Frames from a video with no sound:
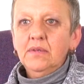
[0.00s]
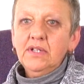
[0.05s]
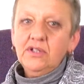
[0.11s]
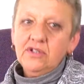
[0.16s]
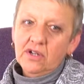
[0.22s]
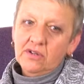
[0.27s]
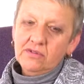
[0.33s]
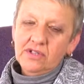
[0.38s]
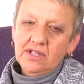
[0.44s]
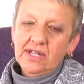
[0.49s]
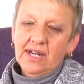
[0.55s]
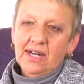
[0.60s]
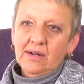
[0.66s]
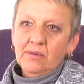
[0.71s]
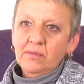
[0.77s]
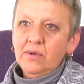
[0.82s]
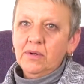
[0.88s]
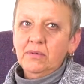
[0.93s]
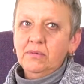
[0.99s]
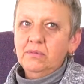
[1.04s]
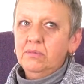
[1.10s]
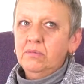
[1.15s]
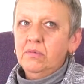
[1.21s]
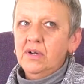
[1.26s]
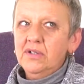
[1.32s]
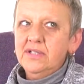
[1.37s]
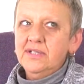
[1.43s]
Well, he told you that. Well,
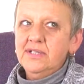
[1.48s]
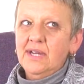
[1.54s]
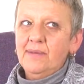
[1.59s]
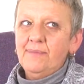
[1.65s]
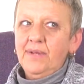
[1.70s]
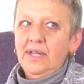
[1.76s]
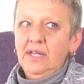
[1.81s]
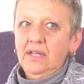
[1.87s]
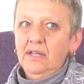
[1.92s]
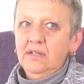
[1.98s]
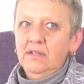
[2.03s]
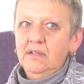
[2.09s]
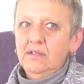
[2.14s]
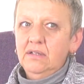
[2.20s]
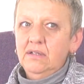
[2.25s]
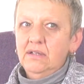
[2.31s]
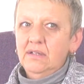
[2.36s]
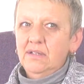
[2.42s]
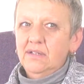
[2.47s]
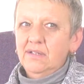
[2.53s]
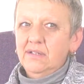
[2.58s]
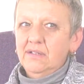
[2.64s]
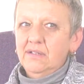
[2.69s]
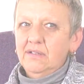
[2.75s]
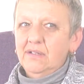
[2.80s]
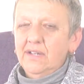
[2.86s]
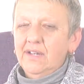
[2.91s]
what does that mean?
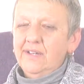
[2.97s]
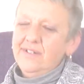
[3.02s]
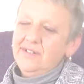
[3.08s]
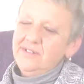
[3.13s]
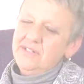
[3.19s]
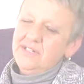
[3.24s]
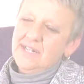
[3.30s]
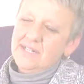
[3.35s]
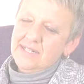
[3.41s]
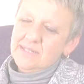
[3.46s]
And then she'd